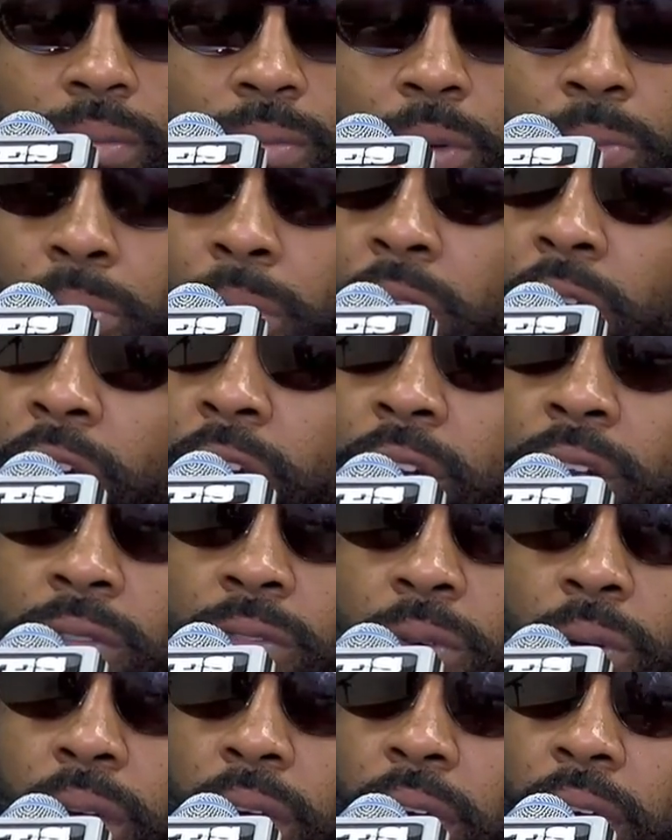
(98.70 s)
a myriad of
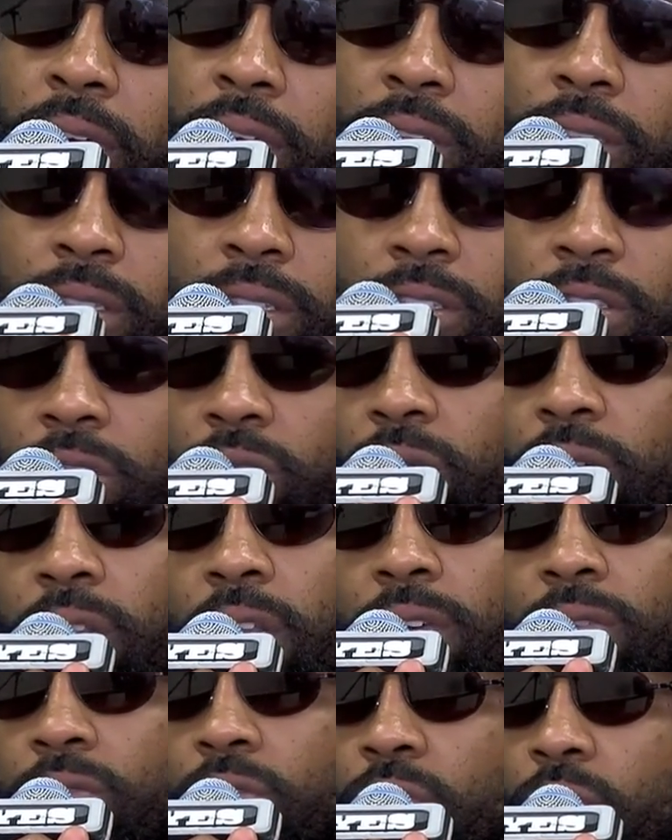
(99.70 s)
ways. He's a
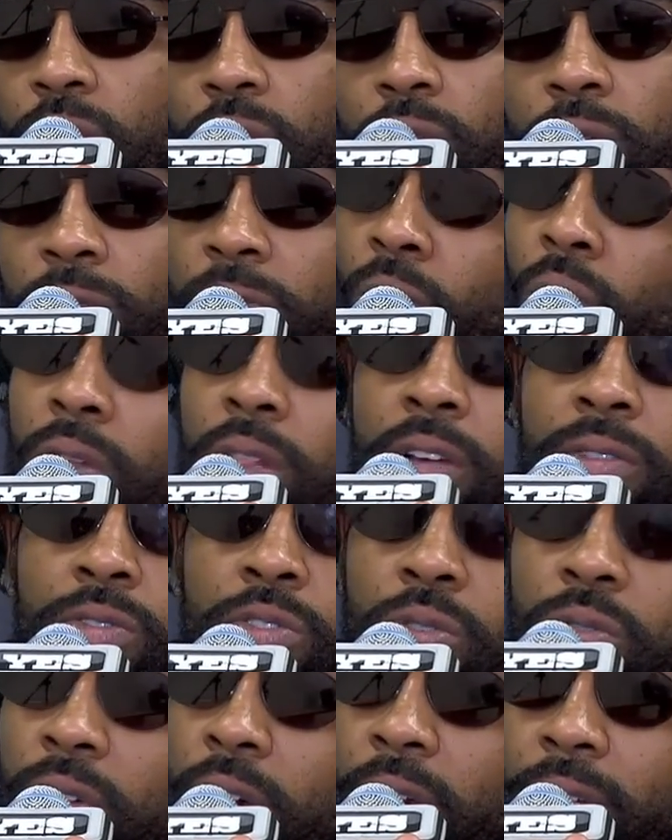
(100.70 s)
three-level scorer, four-level
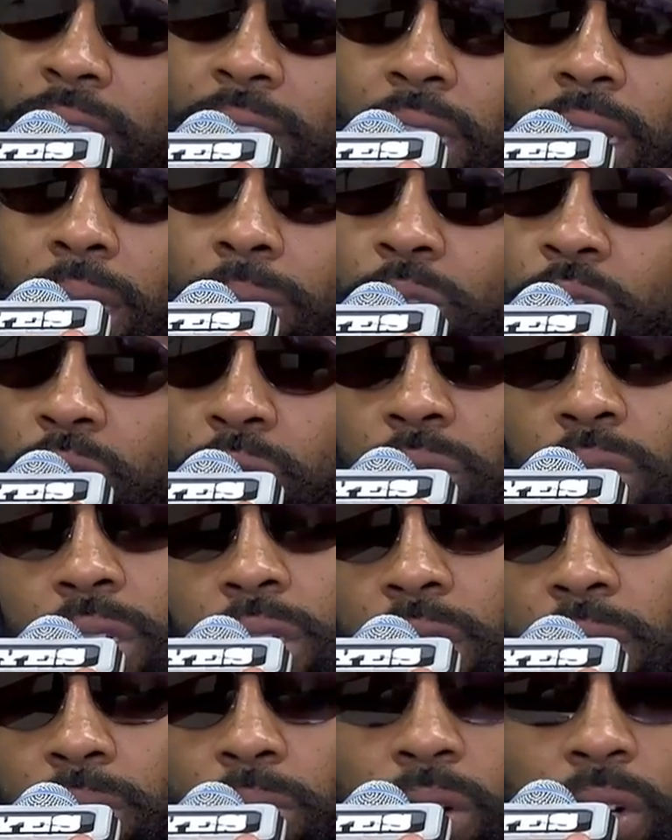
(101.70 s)
scorer at times, shooting a
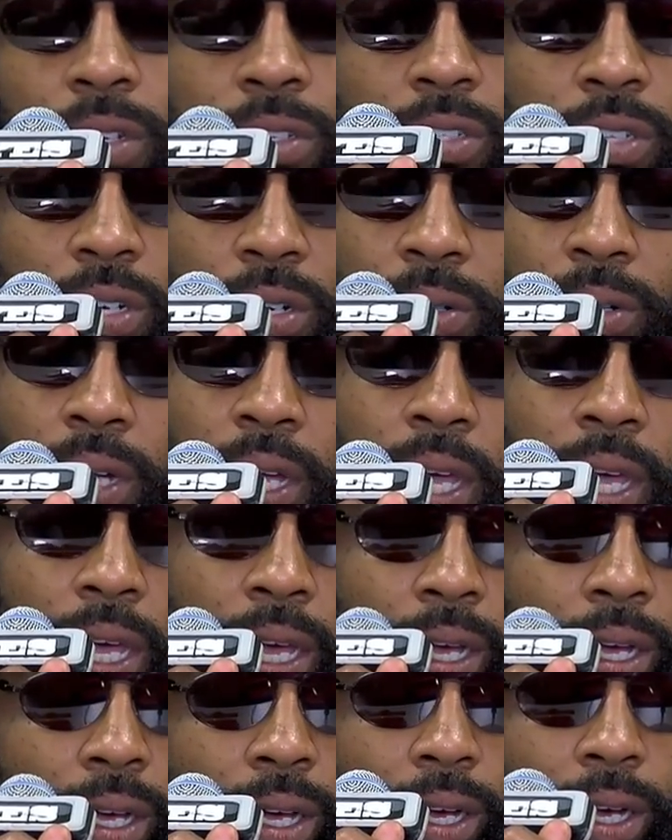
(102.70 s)
deep ball. So,
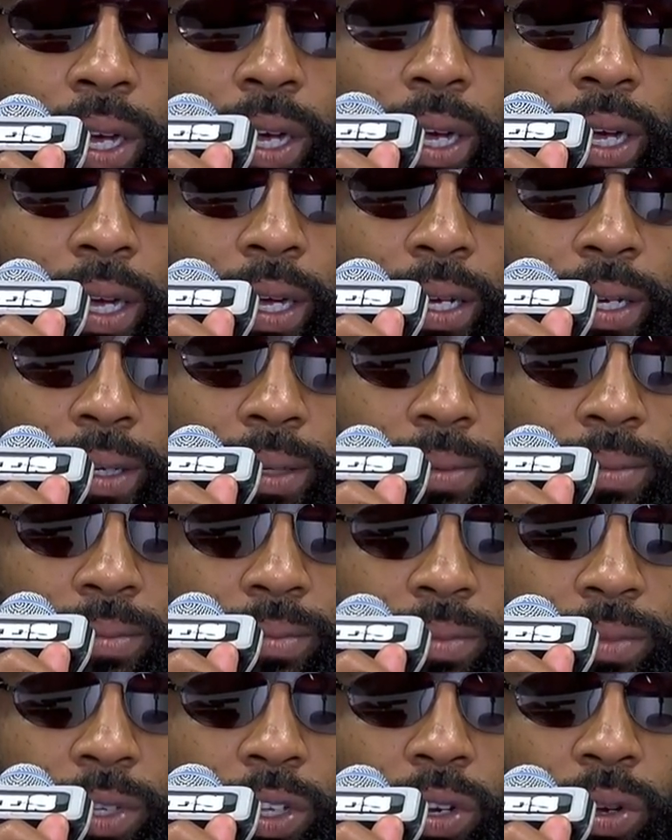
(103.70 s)
um,
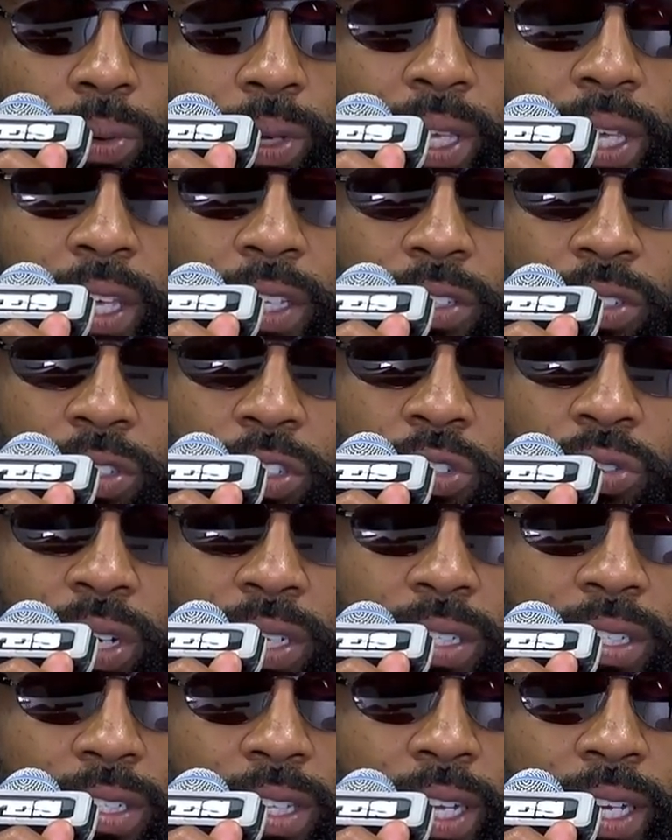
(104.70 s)
you know, when he gets on
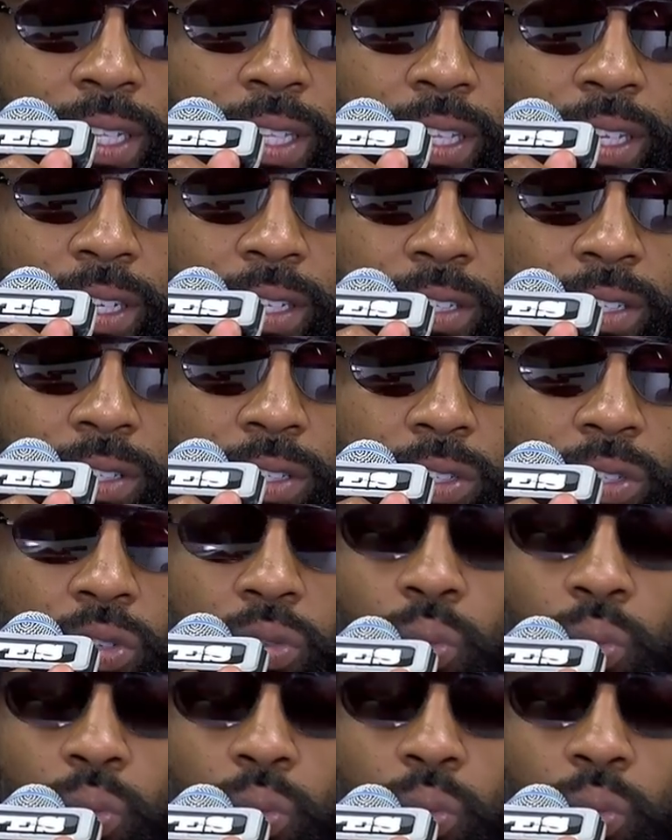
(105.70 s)
stretches like this, you